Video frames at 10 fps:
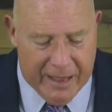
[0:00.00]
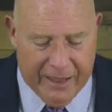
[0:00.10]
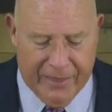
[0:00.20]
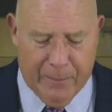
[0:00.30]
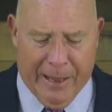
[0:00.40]

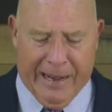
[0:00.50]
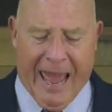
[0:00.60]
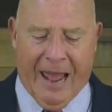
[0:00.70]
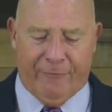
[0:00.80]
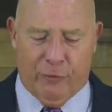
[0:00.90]
and that mine
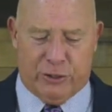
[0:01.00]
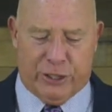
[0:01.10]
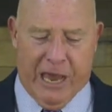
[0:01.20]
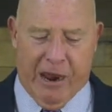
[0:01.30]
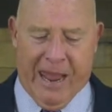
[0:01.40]

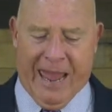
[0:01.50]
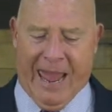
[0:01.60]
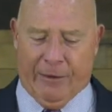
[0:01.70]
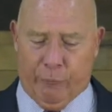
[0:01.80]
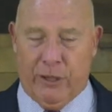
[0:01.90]
adversary
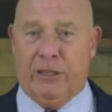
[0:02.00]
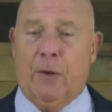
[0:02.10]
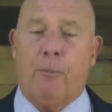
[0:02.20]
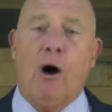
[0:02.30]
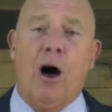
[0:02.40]
had written a
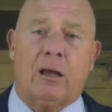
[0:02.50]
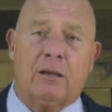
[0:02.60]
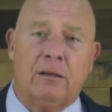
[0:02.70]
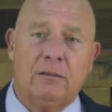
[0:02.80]
book.